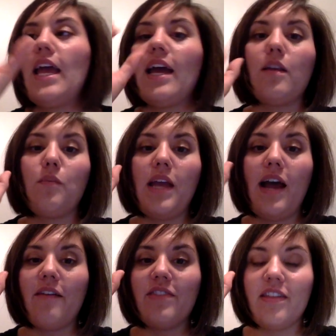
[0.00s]
and we
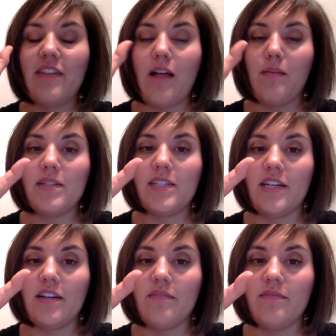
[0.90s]
have the thalamus
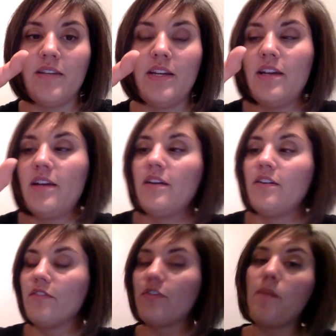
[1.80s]
here.
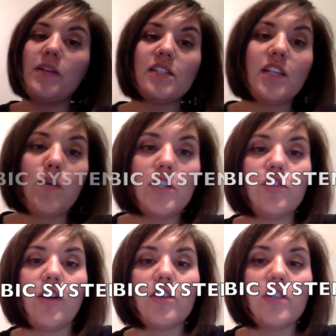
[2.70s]
From these lower
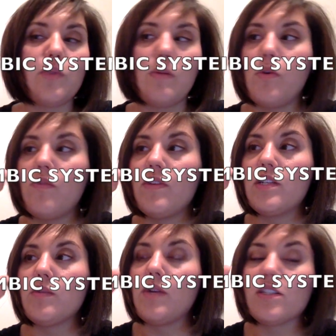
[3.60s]
structures, we move
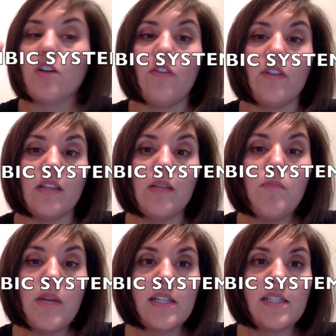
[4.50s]
into what's called the
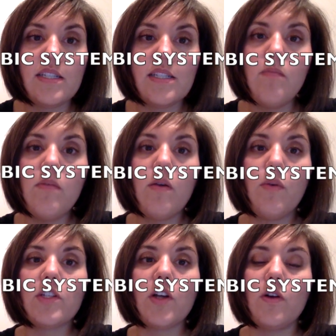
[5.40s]
limbic system,
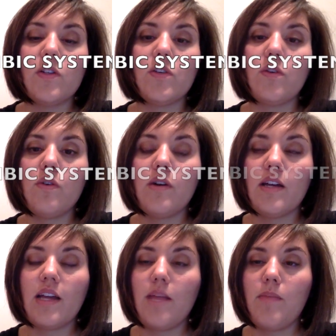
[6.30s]
which also
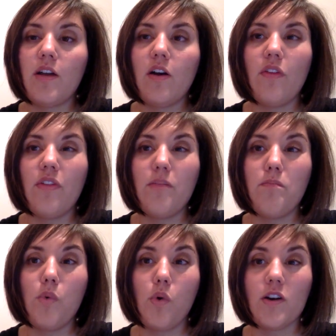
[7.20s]
can be called the
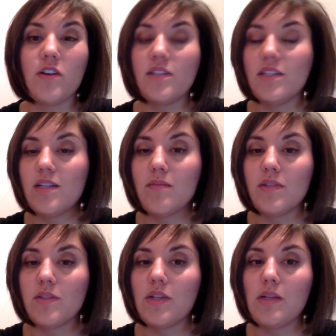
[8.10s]
border system.
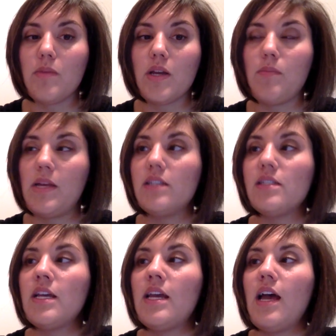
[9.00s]
That's what limbic
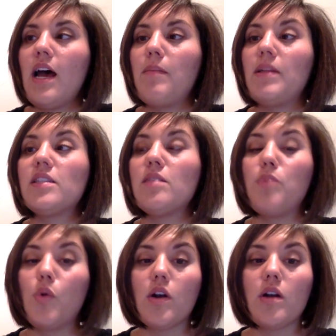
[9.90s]
means. It's the
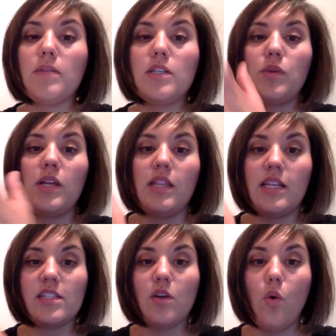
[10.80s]
border between
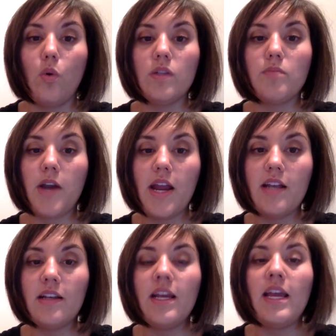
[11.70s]
this old brain